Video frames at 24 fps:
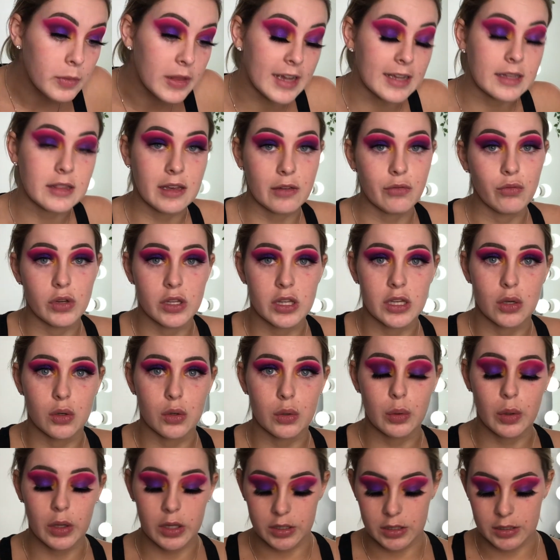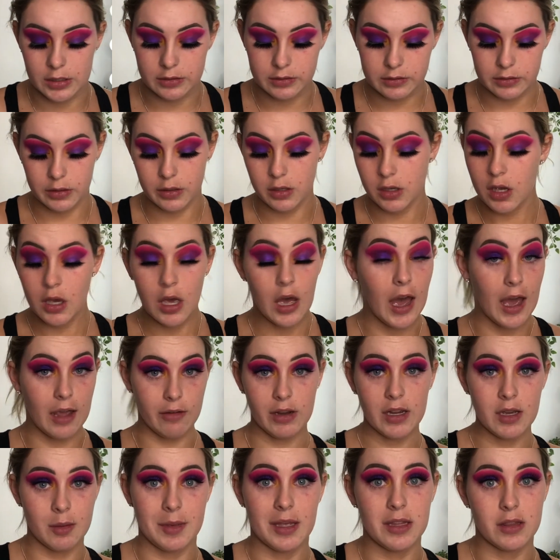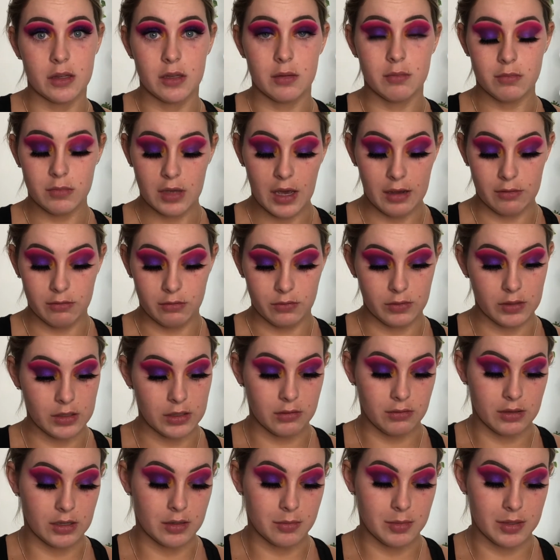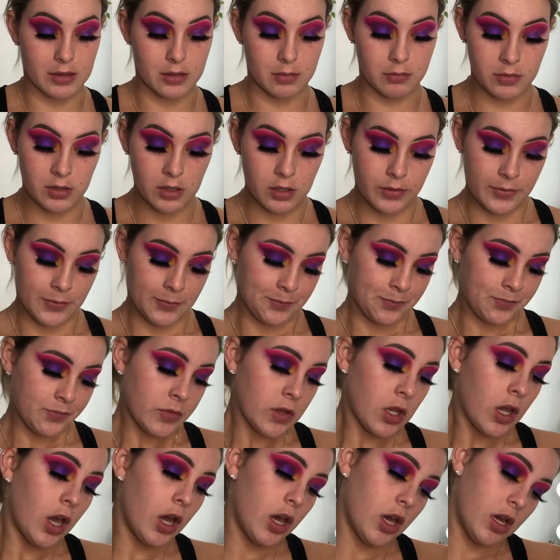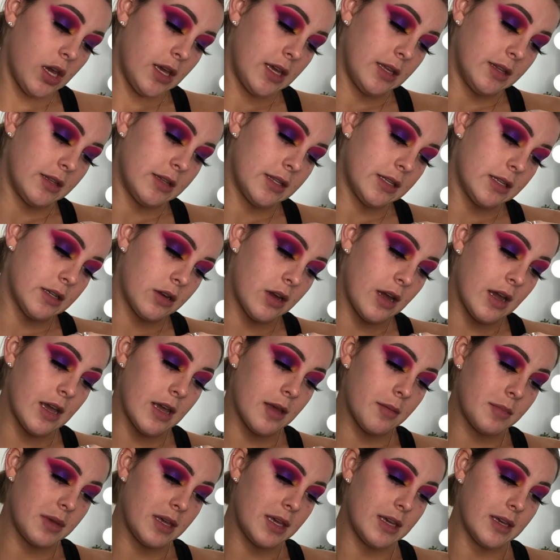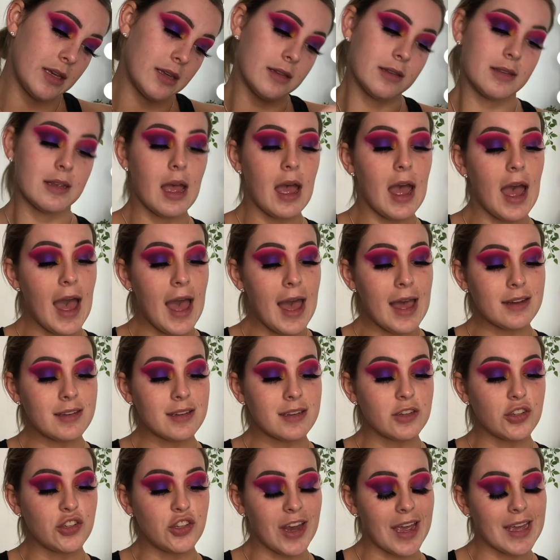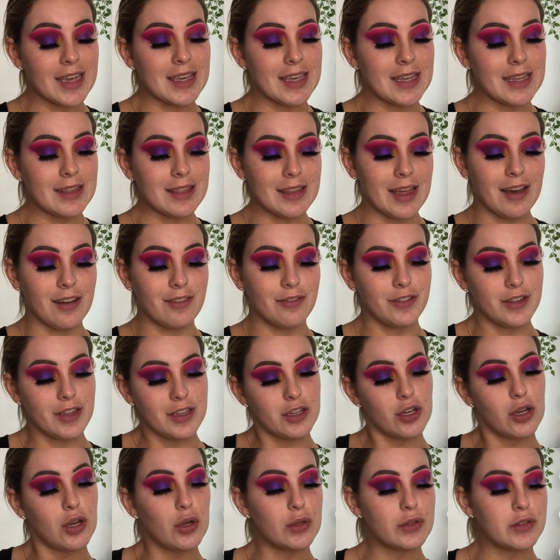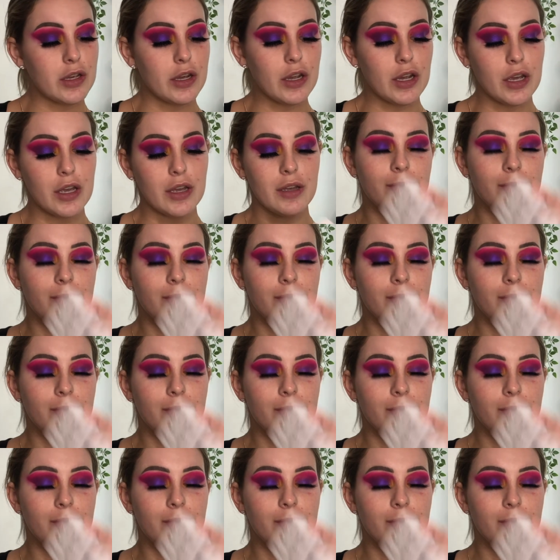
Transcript: Like they're really good quality, so I recommend them. I really recommend them. Her Instagram is @JackieLove. Also,